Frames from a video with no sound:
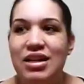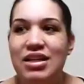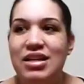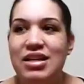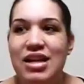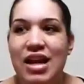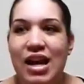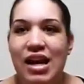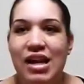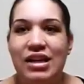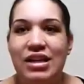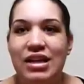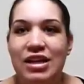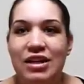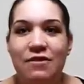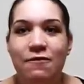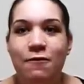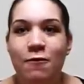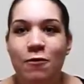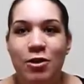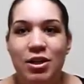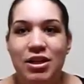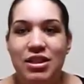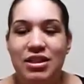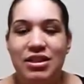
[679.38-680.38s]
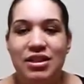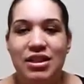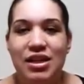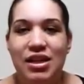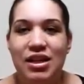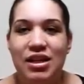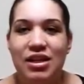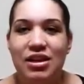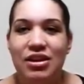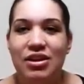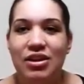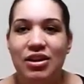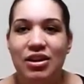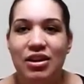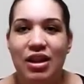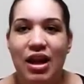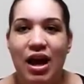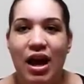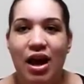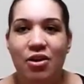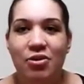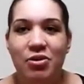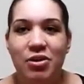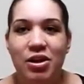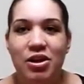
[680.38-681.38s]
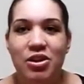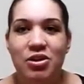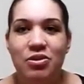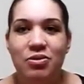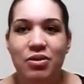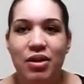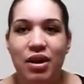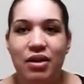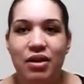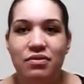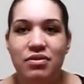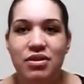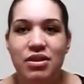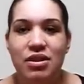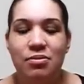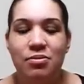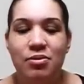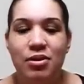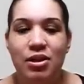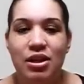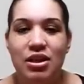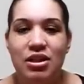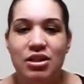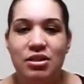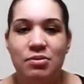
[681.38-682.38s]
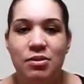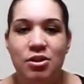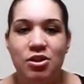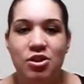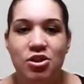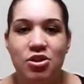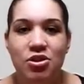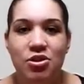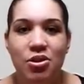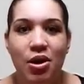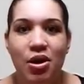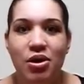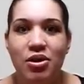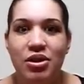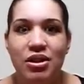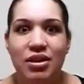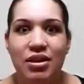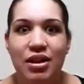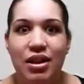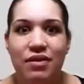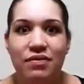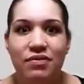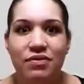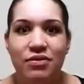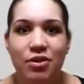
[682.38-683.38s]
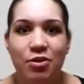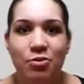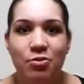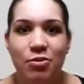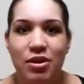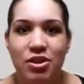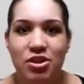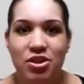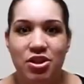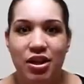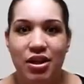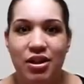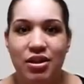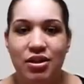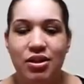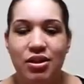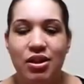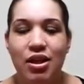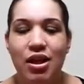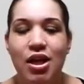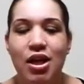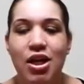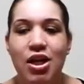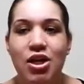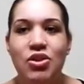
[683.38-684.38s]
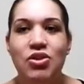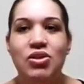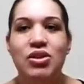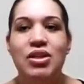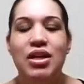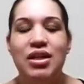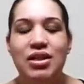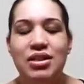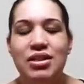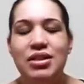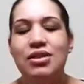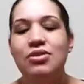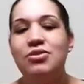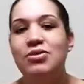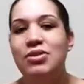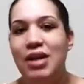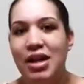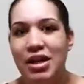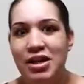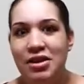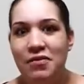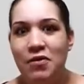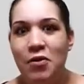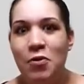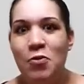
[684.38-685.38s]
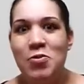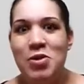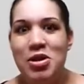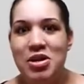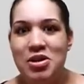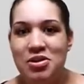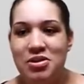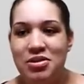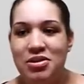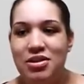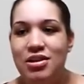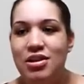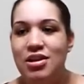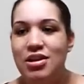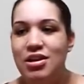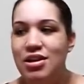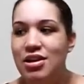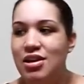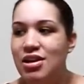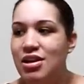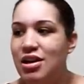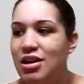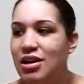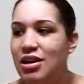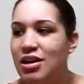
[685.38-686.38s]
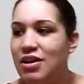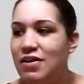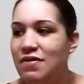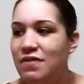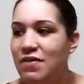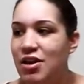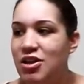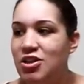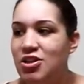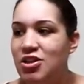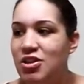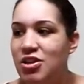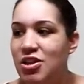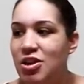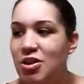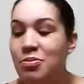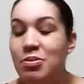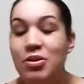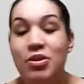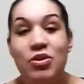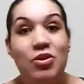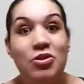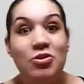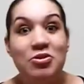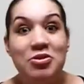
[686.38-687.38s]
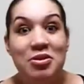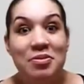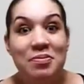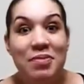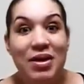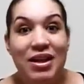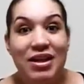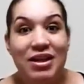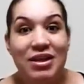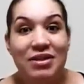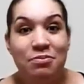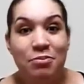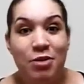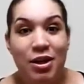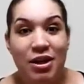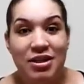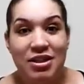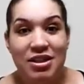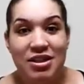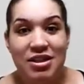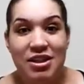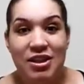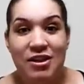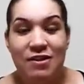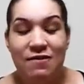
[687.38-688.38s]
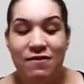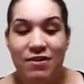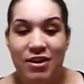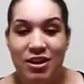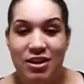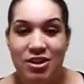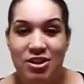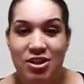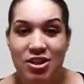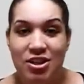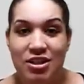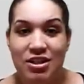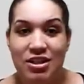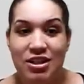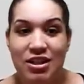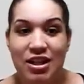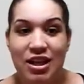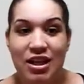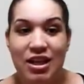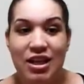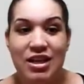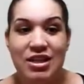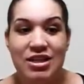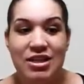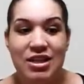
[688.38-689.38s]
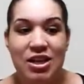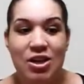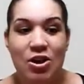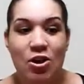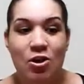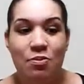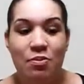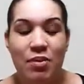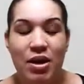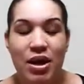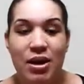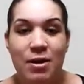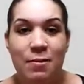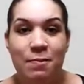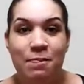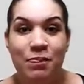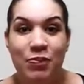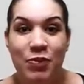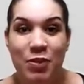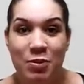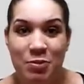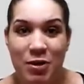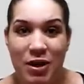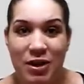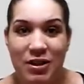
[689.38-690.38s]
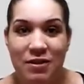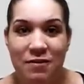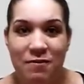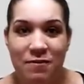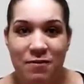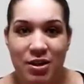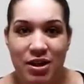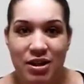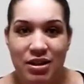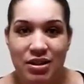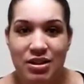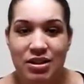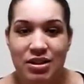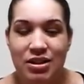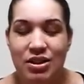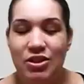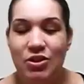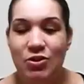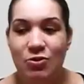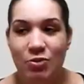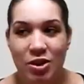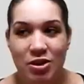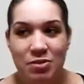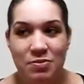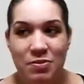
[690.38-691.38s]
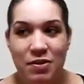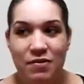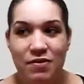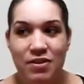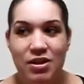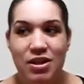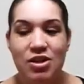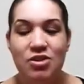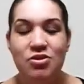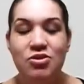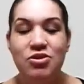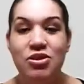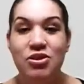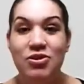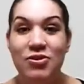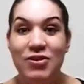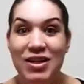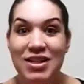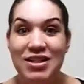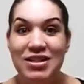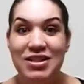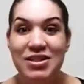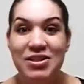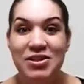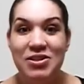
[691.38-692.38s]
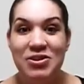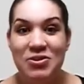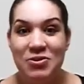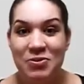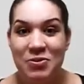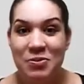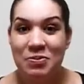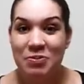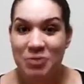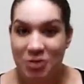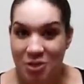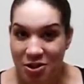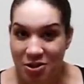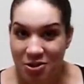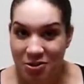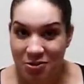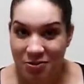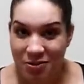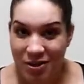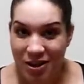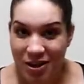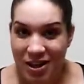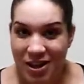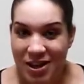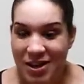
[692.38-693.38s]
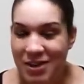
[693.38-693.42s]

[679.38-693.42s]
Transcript: nagging voice saying, "How can you love someone as much as you already love your one child?" So yeah, so kind of a weird confession there, but those are my pregnancy confessions. And like I said, all my pregnant friends who watch my videos, you guys need to do them too,